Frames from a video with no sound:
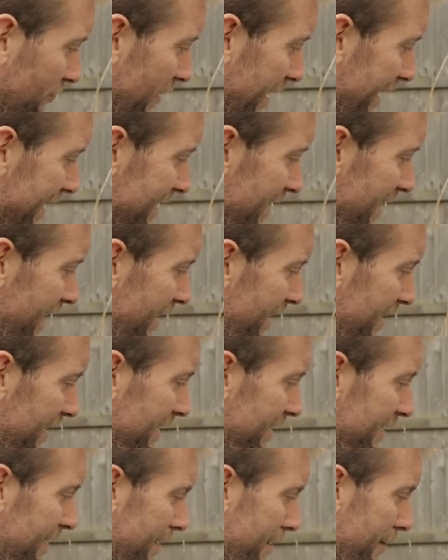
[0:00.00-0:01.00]
freezer
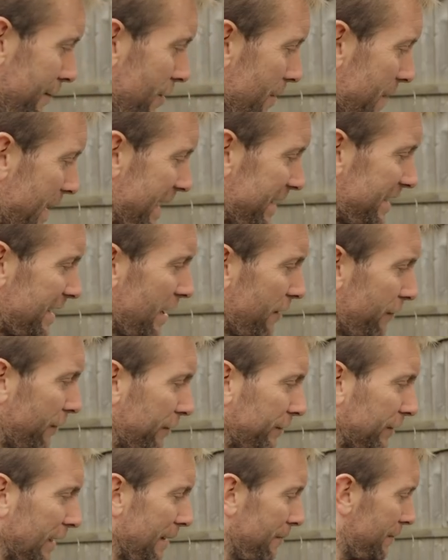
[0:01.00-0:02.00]
for about 10 or
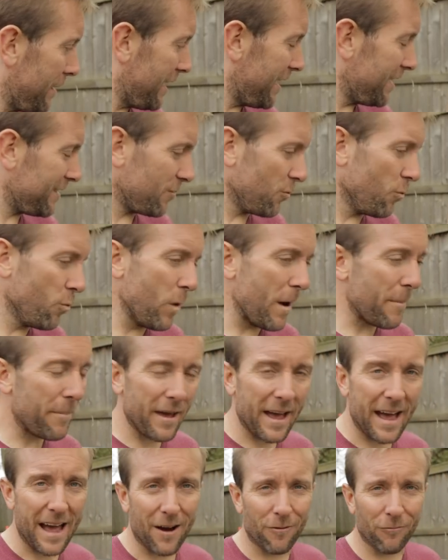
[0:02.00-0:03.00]
15 minutes, whip
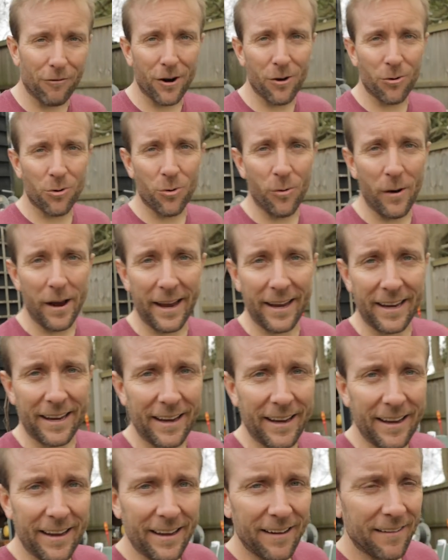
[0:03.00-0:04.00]
it out real
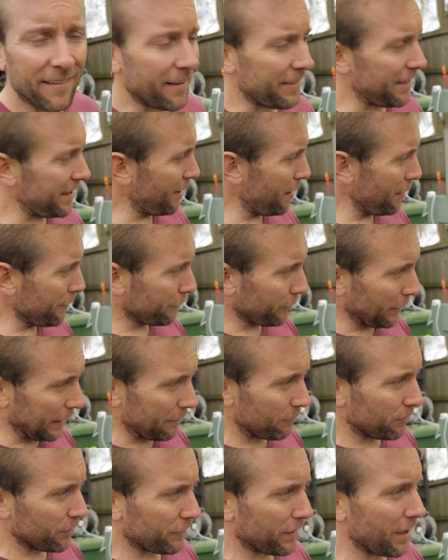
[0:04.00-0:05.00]
quick, and then hopefully
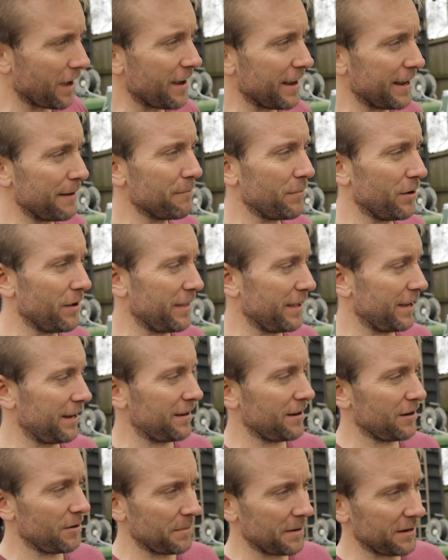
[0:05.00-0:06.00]
it would have cut in by
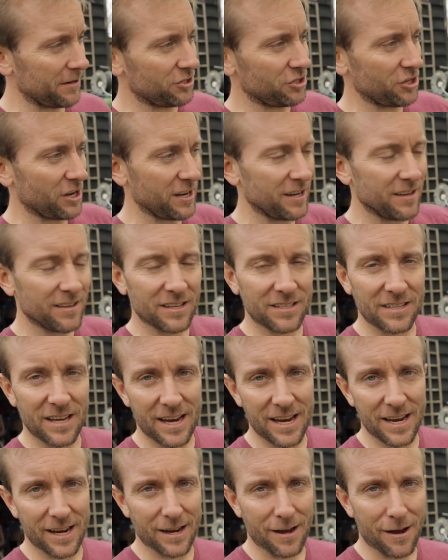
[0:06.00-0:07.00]
then and I'll be able to show you this
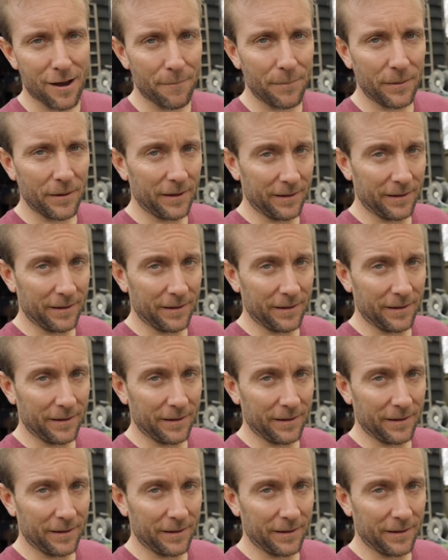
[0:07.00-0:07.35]
heating up.